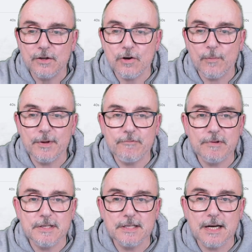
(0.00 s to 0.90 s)
Copy and
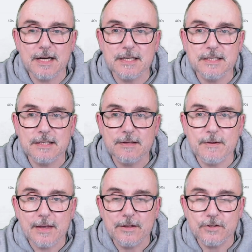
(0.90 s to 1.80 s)
resize.
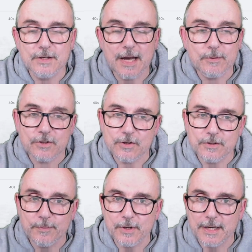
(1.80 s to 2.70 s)
So now it's going to
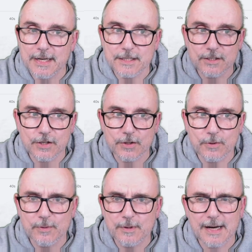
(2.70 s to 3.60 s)
put it
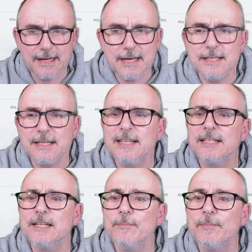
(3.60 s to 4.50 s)
into, I guess, a
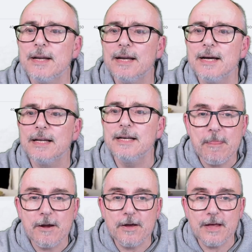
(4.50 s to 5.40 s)
16:9. Look
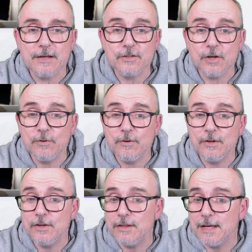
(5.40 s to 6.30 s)
at that. So
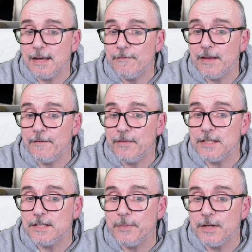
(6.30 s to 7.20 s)
you can think if
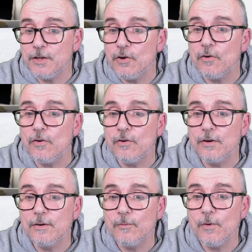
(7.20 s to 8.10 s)
this had been your
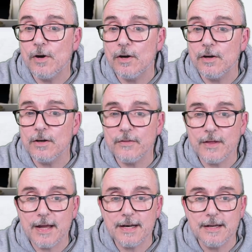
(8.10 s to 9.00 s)
work,
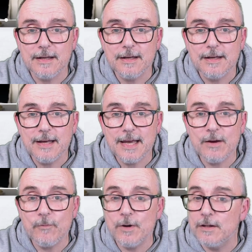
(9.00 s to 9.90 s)
then
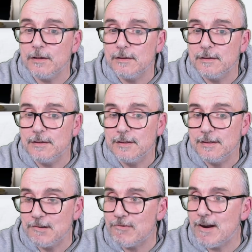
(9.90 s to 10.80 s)
it will
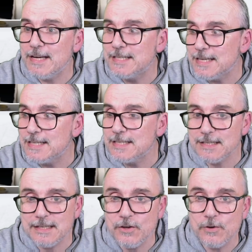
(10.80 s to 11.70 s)
create it.
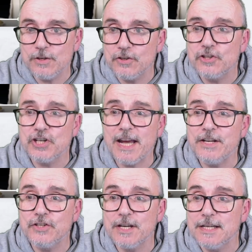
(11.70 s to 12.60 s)
You can just
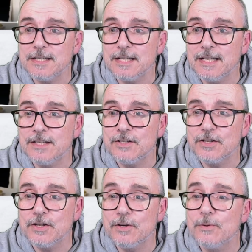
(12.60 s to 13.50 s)
change it
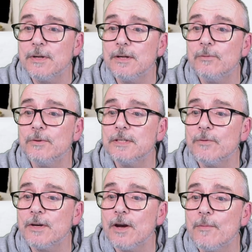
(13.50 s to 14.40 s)
into, and we'll see if we
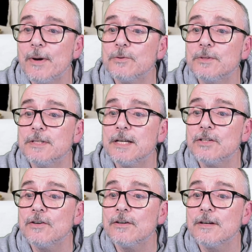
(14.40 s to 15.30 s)
can go back to a
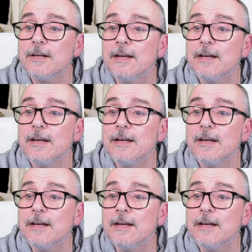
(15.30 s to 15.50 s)
TikTok